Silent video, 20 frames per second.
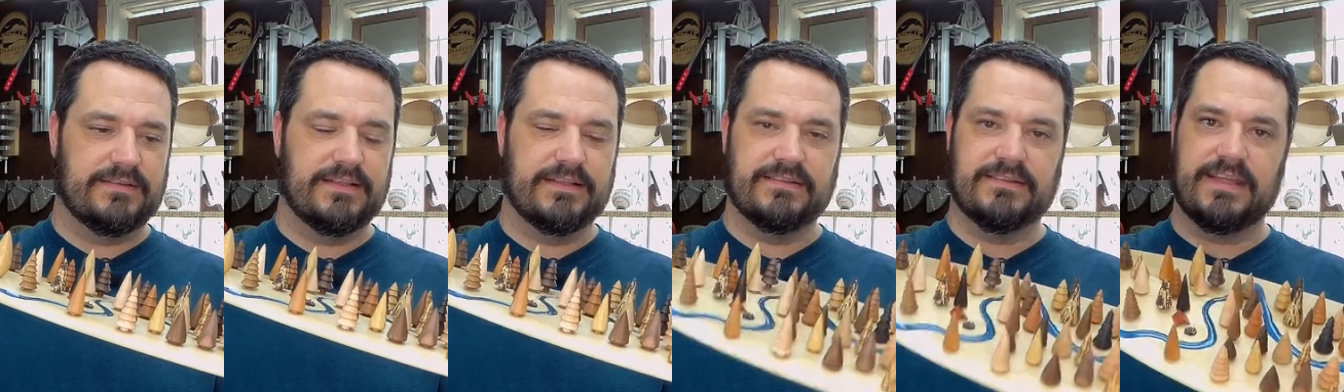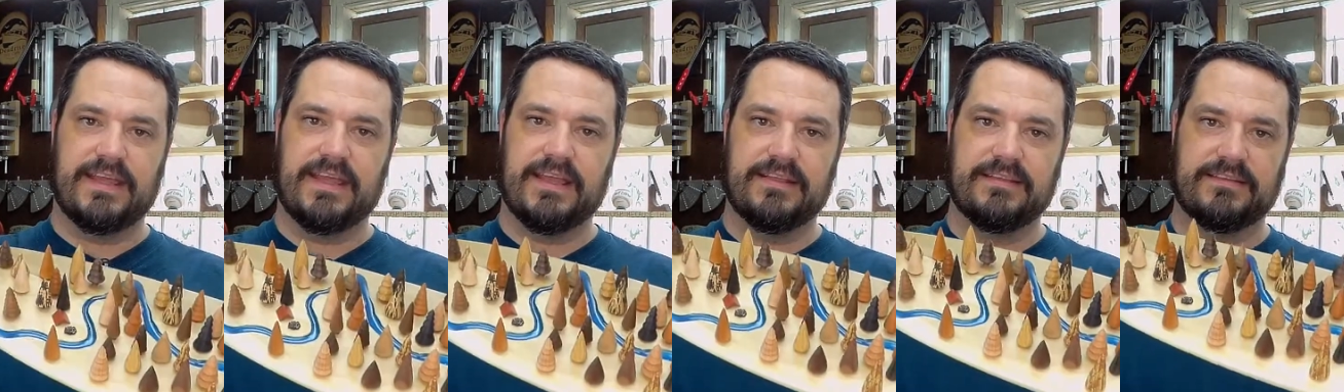This
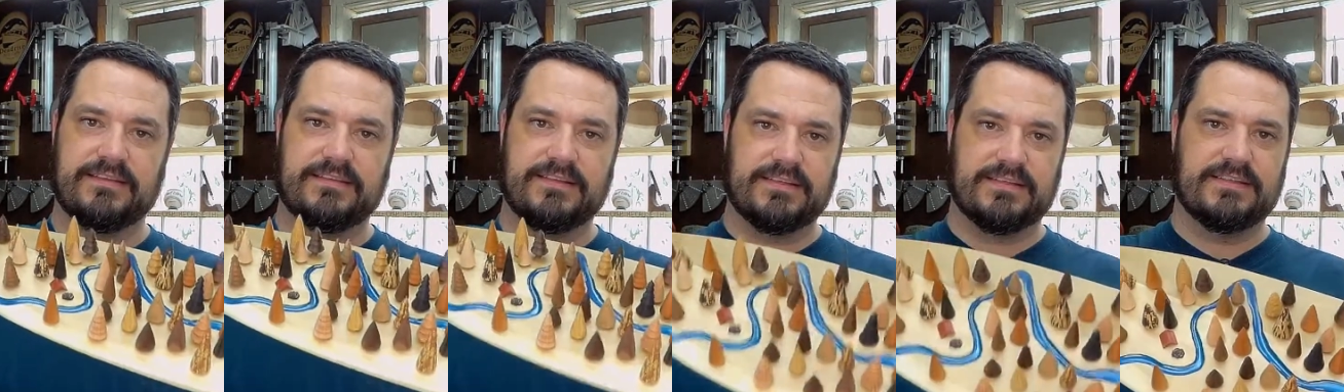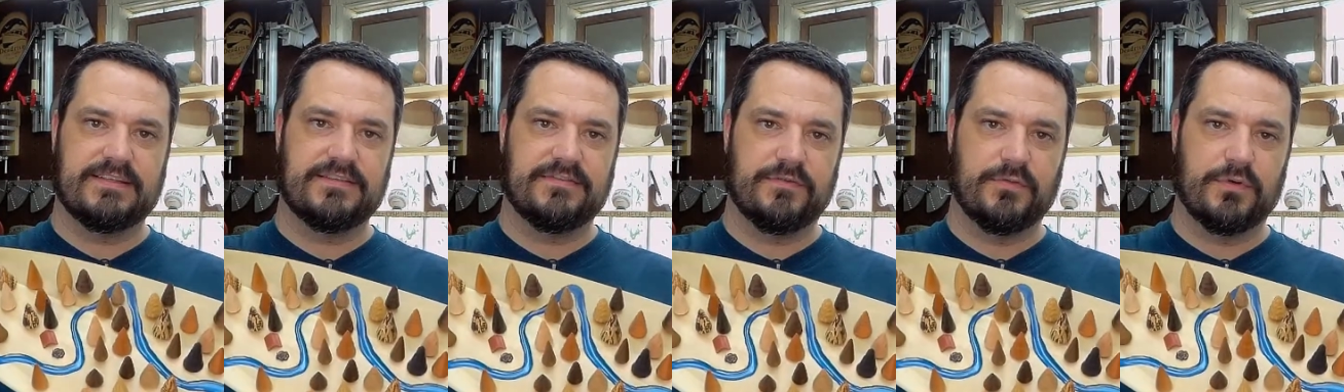has
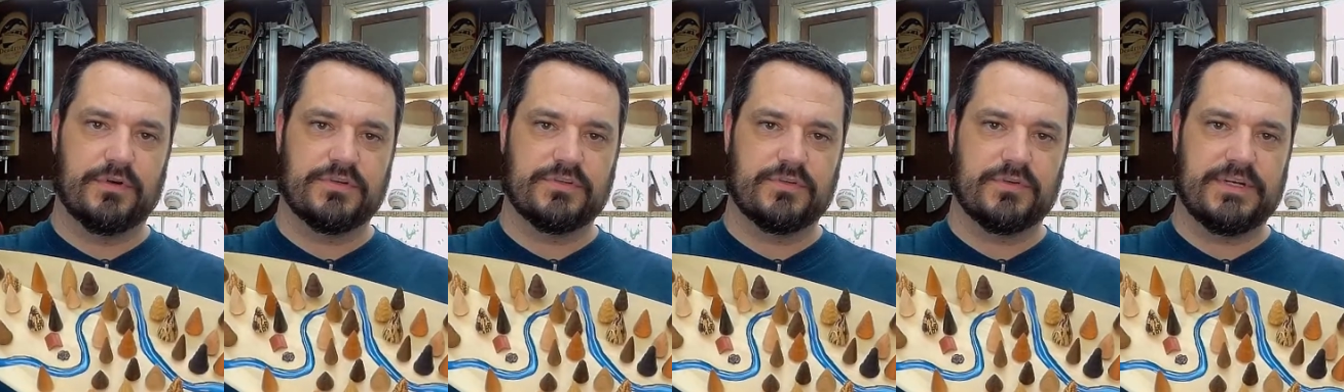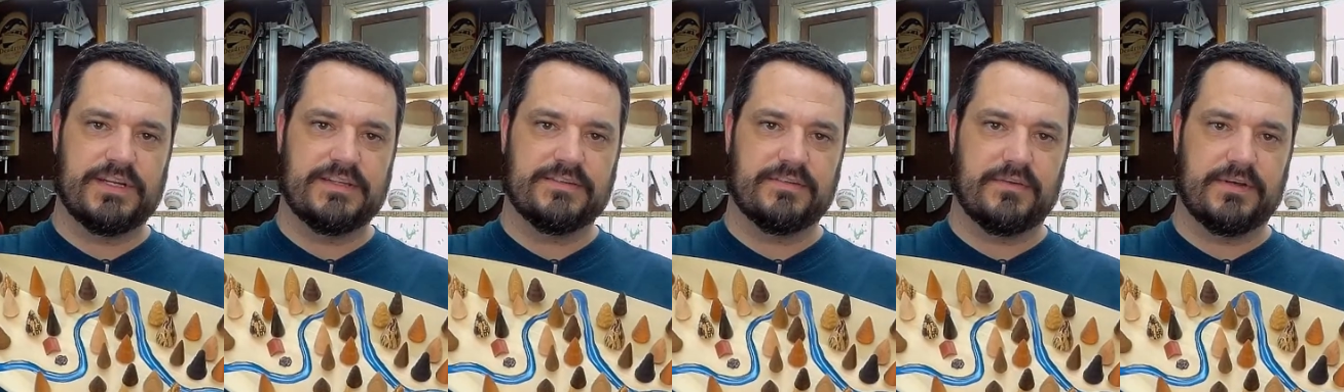64
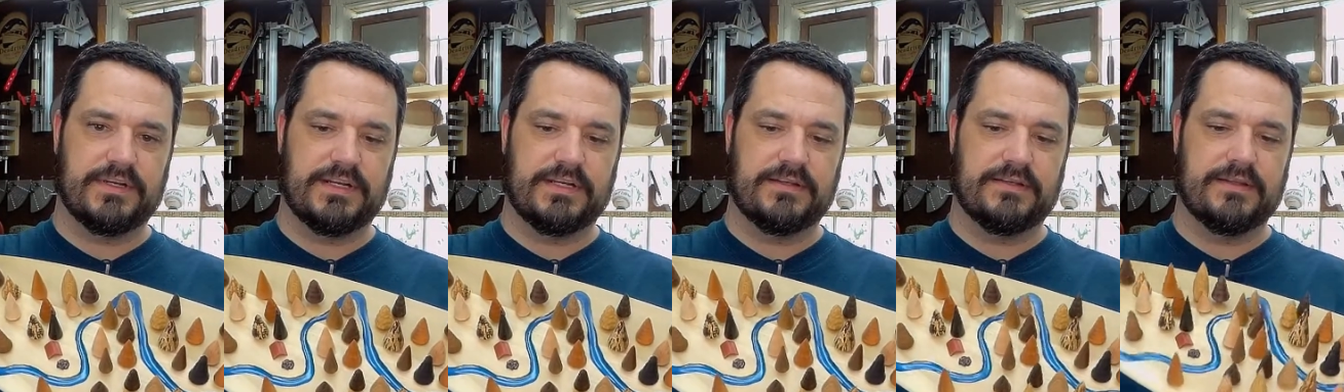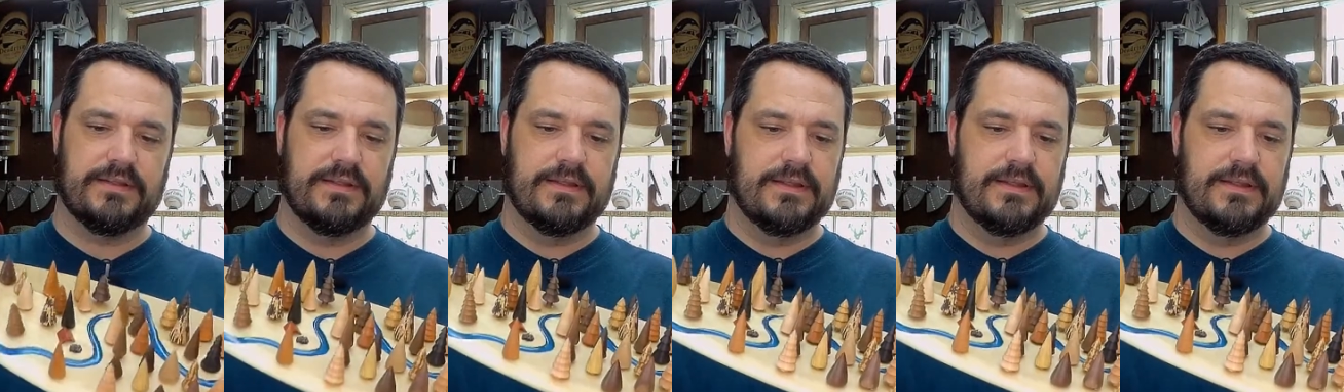trees on it.